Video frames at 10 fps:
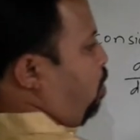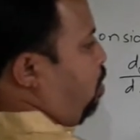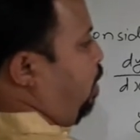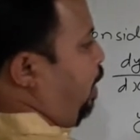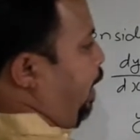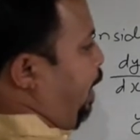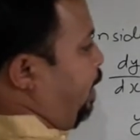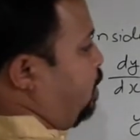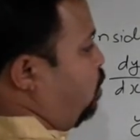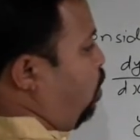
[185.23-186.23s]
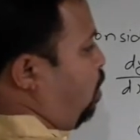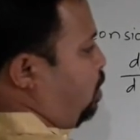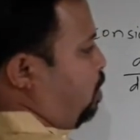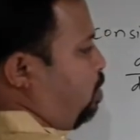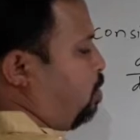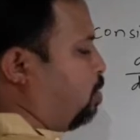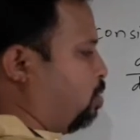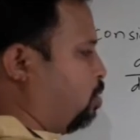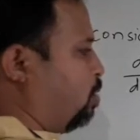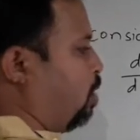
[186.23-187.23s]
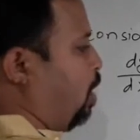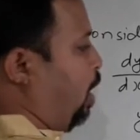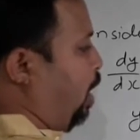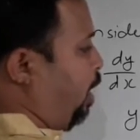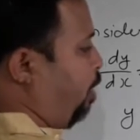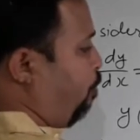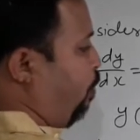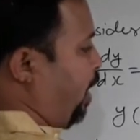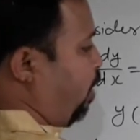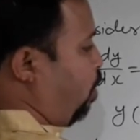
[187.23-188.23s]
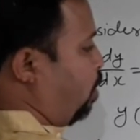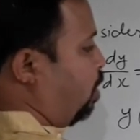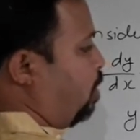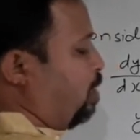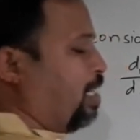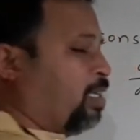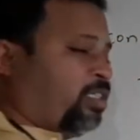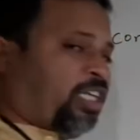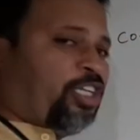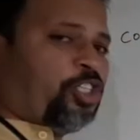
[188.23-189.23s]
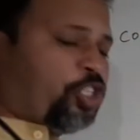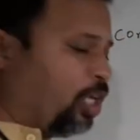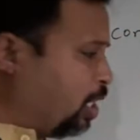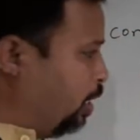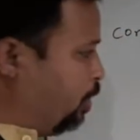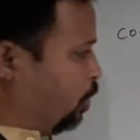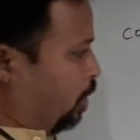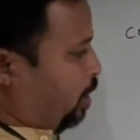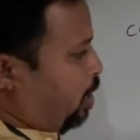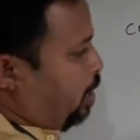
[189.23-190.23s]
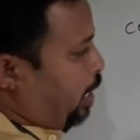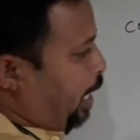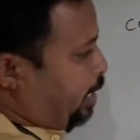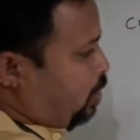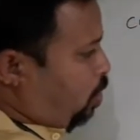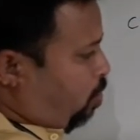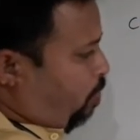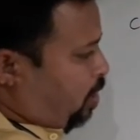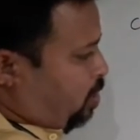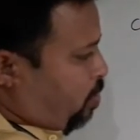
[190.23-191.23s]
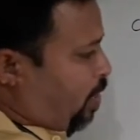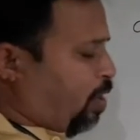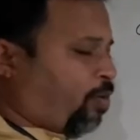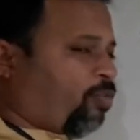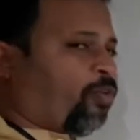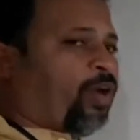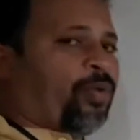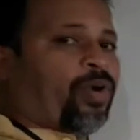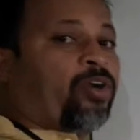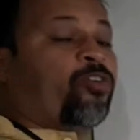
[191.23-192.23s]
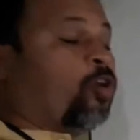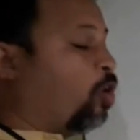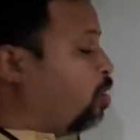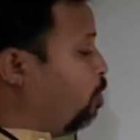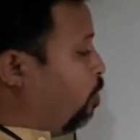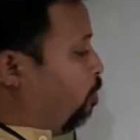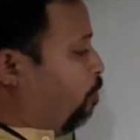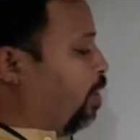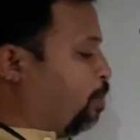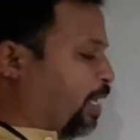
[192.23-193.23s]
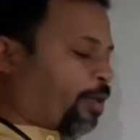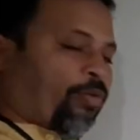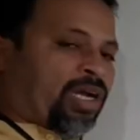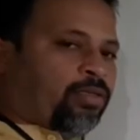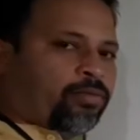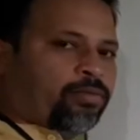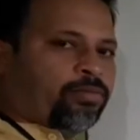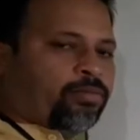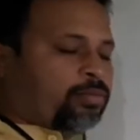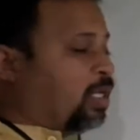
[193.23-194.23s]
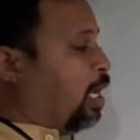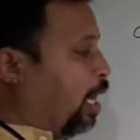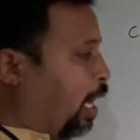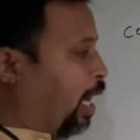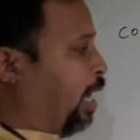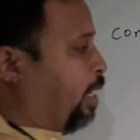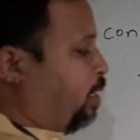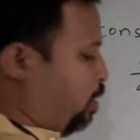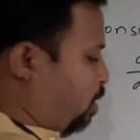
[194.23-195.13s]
the x naught and y naught, that is the initial condition. X naught, what is the value of the y naught, will be given, and